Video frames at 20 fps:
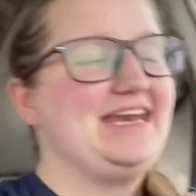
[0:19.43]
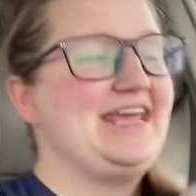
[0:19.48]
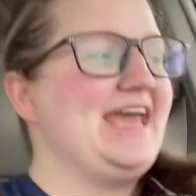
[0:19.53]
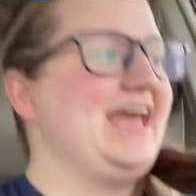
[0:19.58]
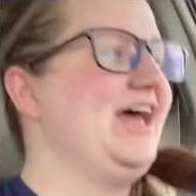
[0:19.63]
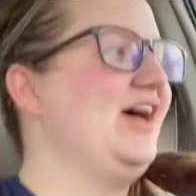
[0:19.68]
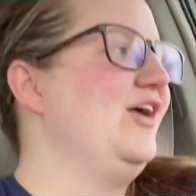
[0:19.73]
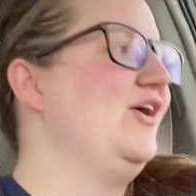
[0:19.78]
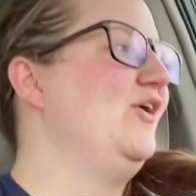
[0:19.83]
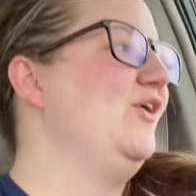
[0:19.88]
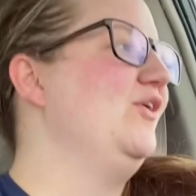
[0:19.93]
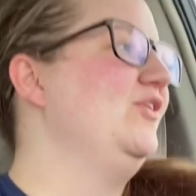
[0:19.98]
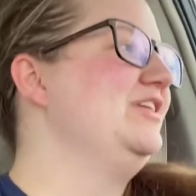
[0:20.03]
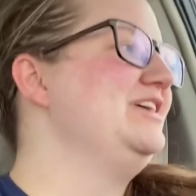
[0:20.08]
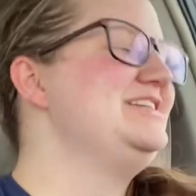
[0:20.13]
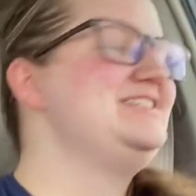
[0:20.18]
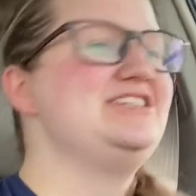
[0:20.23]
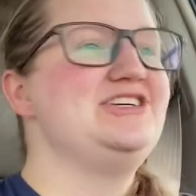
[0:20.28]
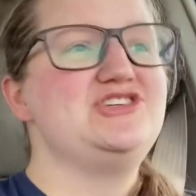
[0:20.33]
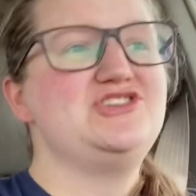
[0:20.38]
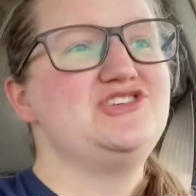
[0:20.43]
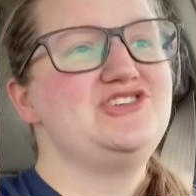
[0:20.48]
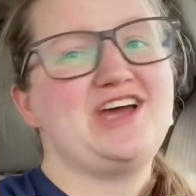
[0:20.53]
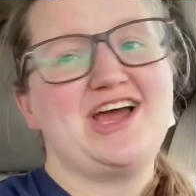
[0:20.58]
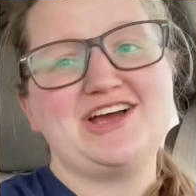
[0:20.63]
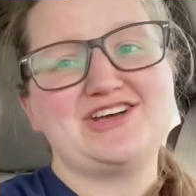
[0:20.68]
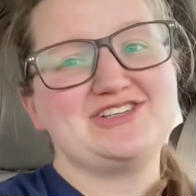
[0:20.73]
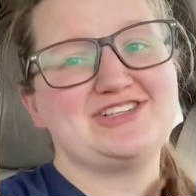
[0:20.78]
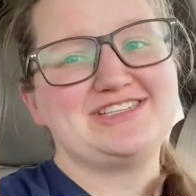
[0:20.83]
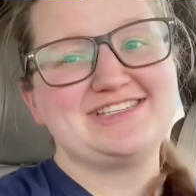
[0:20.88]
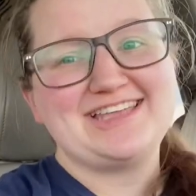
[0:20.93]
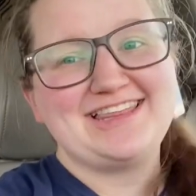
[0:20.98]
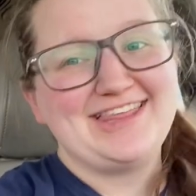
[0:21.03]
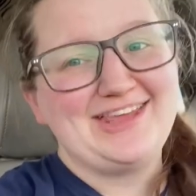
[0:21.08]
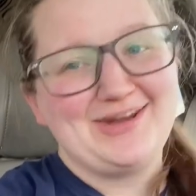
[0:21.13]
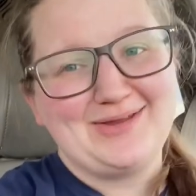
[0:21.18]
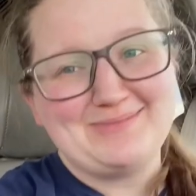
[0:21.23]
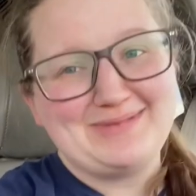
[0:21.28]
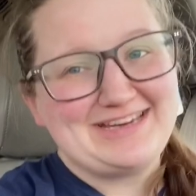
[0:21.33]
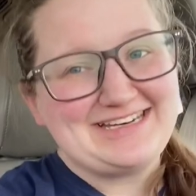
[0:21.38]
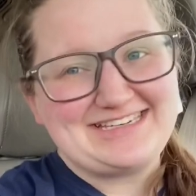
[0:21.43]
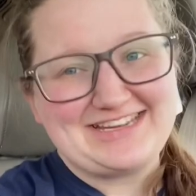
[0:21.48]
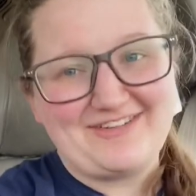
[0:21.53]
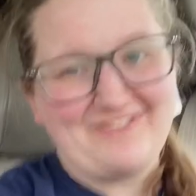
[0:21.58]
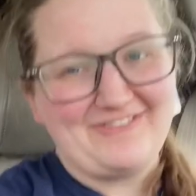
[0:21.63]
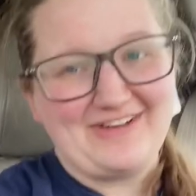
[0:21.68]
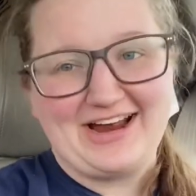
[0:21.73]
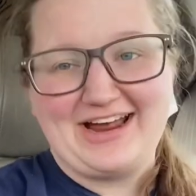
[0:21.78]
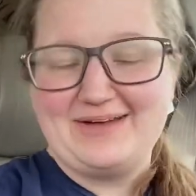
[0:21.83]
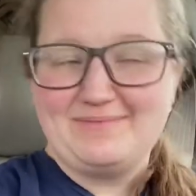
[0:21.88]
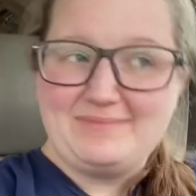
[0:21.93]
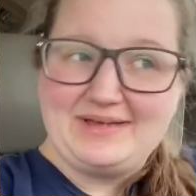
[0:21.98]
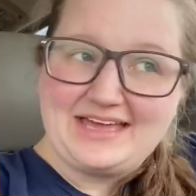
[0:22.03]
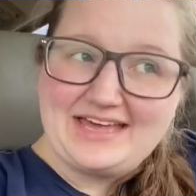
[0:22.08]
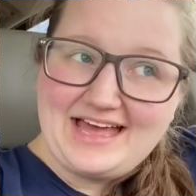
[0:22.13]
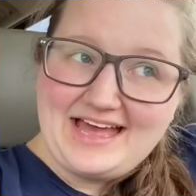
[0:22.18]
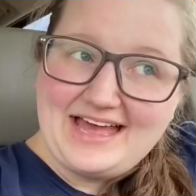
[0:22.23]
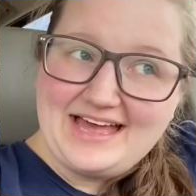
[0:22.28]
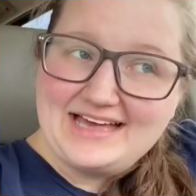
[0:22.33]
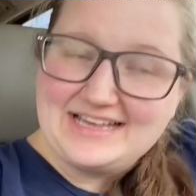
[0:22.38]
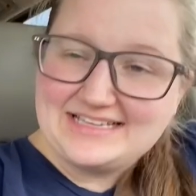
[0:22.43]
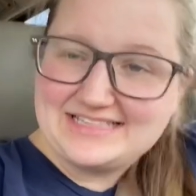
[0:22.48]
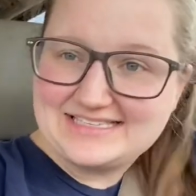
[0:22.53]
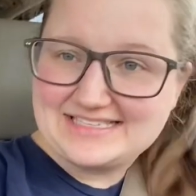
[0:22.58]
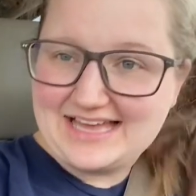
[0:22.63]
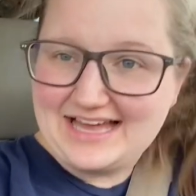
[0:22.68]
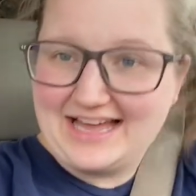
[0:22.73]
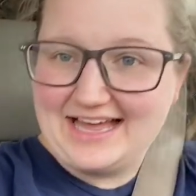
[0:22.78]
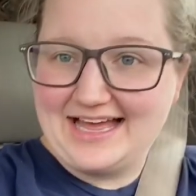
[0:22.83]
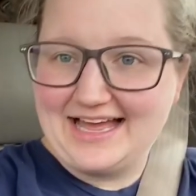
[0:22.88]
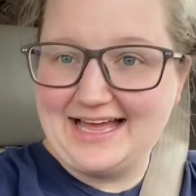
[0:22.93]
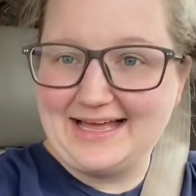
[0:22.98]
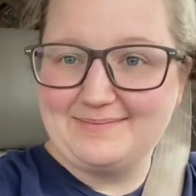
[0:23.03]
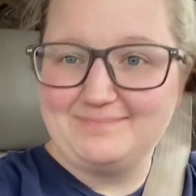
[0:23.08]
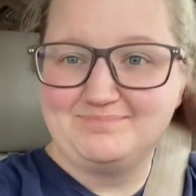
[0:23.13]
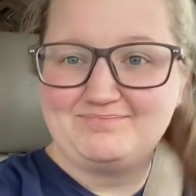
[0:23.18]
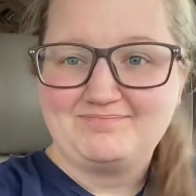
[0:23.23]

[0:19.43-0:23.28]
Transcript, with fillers: Now, this introduction's a little bit different because, um,